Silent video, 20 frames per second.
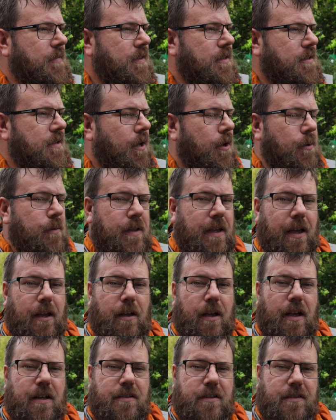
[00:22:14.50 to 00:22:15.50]
So yeah,
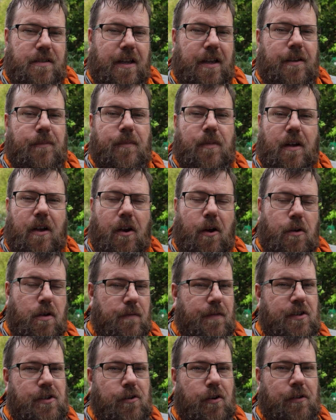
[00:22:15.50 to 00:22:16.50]
as I say, I hope
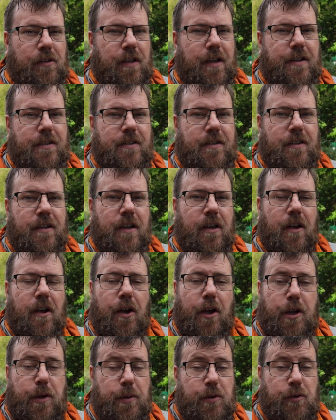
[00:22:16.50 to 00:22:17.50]
you've enjoyed this.
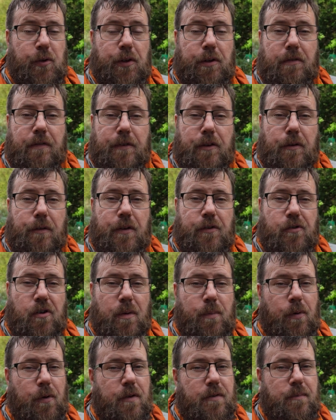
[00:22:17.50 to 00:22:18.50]
I hope you enjoyed the review of the
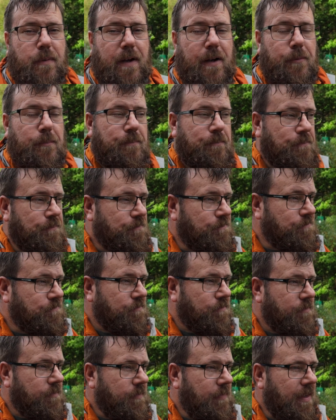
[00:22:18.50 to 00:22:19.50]
tripod as well.
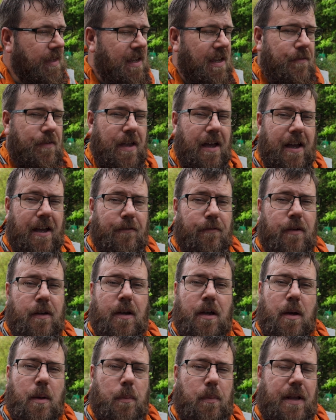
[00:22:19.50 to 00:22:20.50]
If you have,
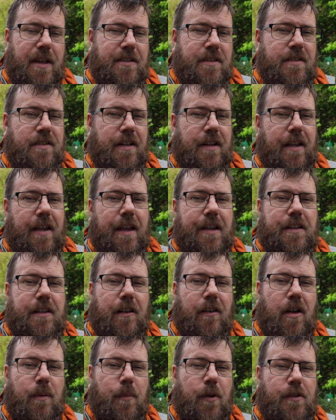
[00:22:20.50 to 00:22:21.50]
please consider hitting the
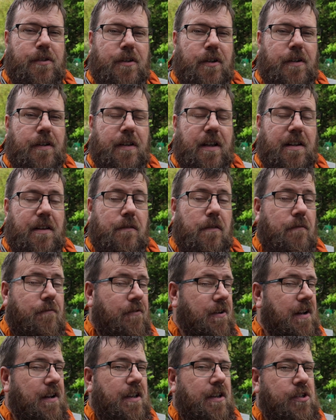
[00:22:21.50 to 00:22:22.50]
like button. And if you've
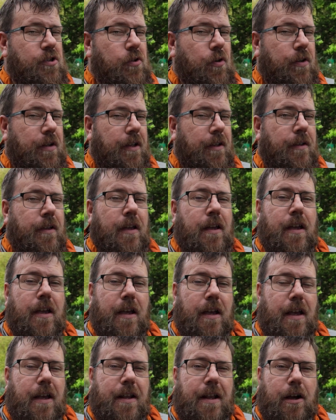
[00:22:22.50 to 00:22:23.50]
really enjoyed it,
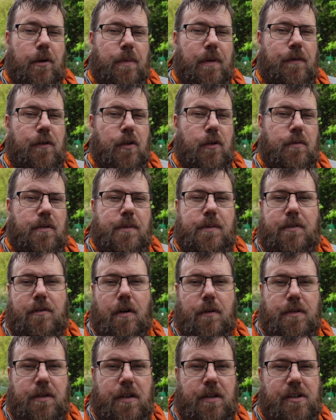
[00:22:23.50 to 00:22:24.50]
it'd help if you
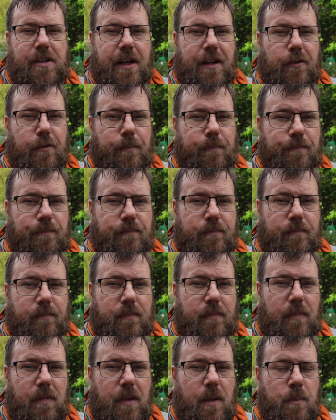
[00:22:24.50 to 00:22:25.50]
subscribe to the channel.
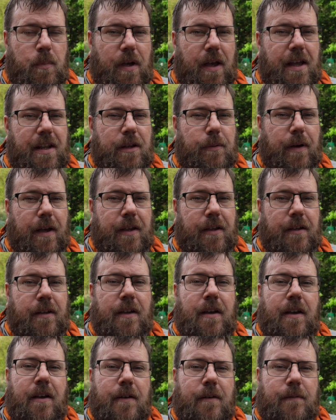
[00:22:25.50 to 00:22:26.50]
But anyway,
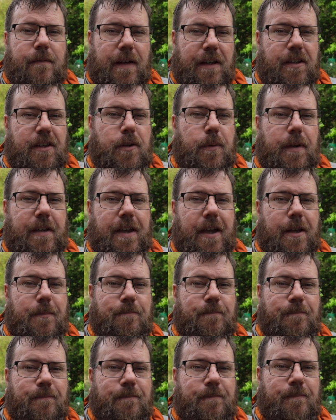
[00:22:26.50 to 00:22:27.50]
thank you
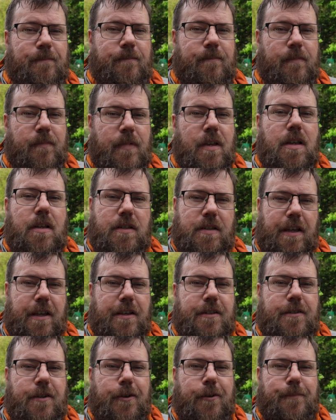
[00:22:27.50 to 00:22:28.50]
again. See
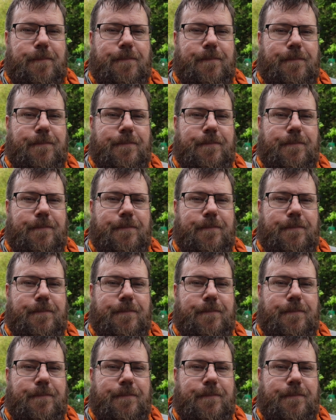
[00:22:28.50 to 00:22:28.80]
you soon.